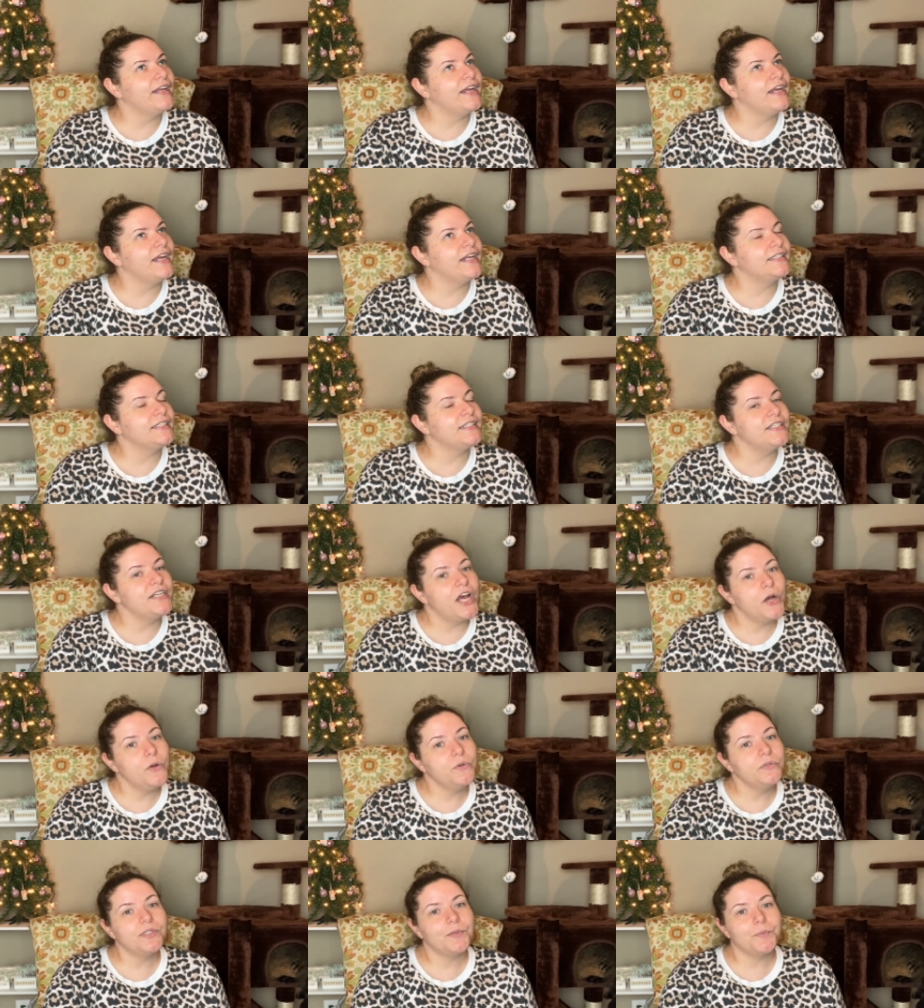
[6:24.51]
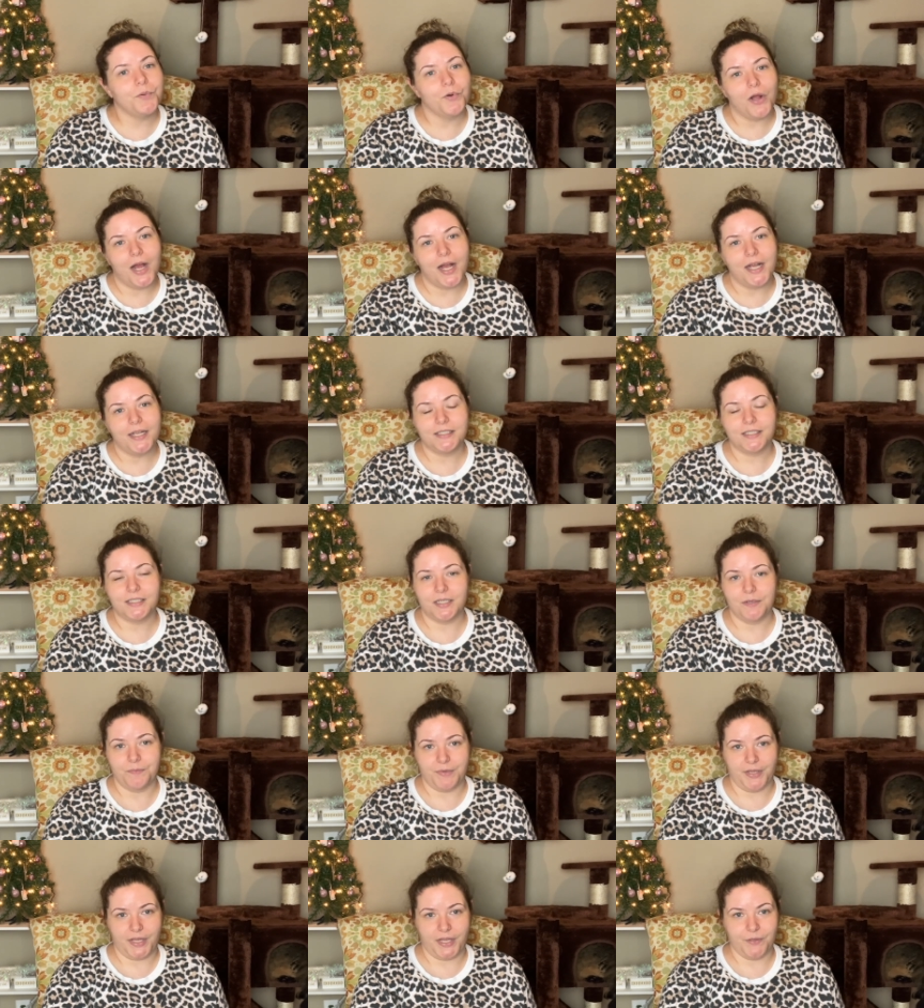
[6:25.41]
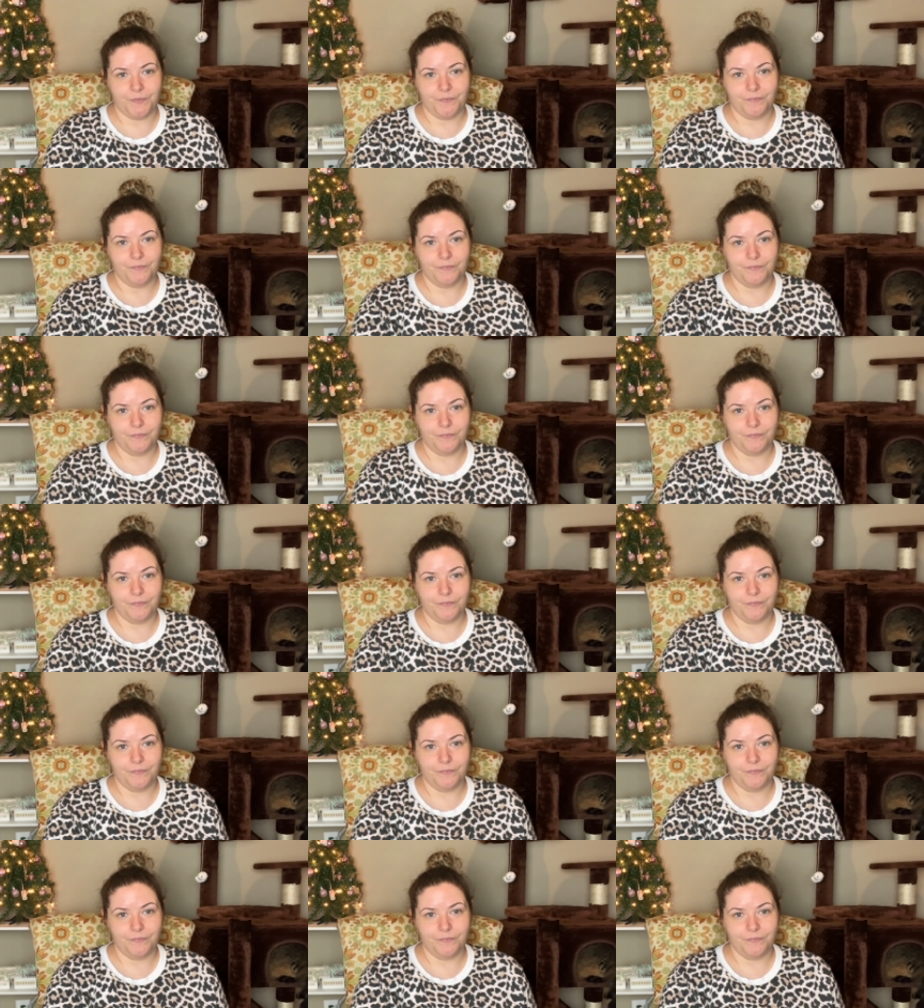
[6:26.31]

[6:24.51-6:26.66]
it's no surprise to me